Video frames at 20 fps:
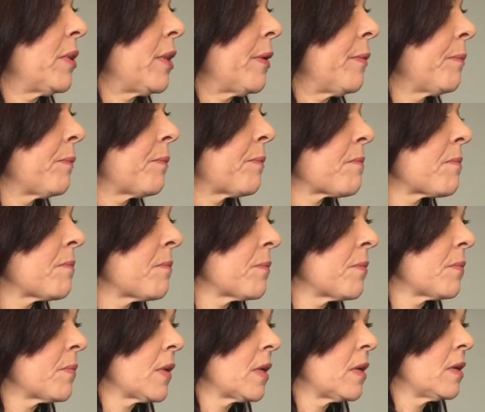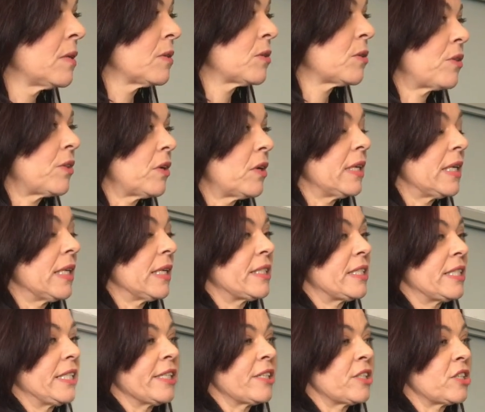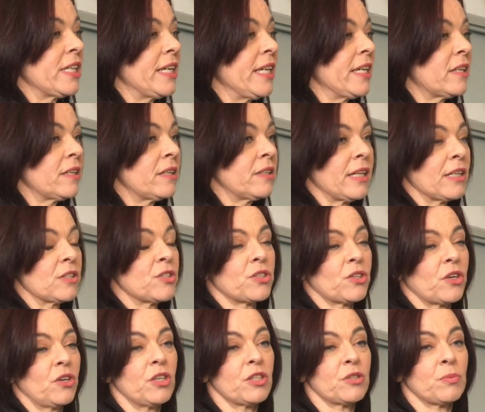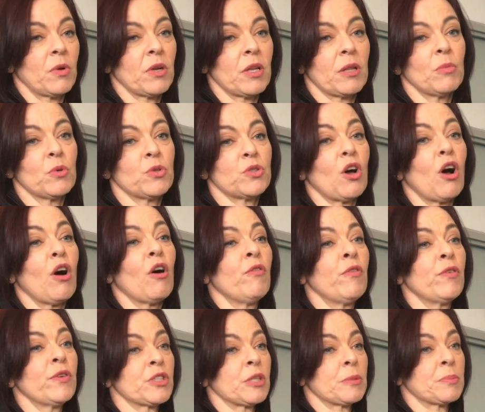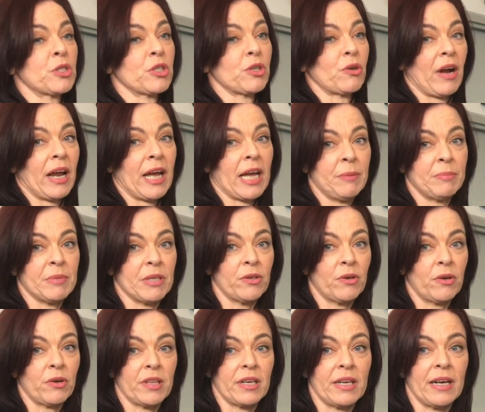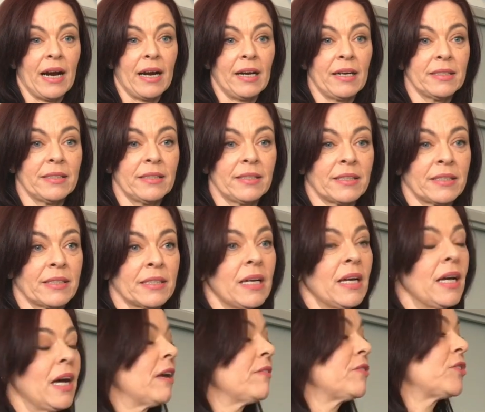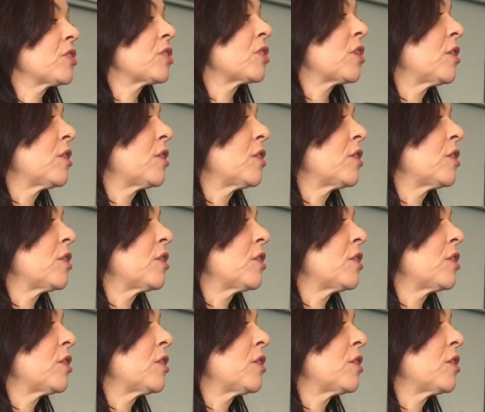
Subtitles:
with it. So 38 years later, that school is one of the most oversubscribed in Northern Ireland, have just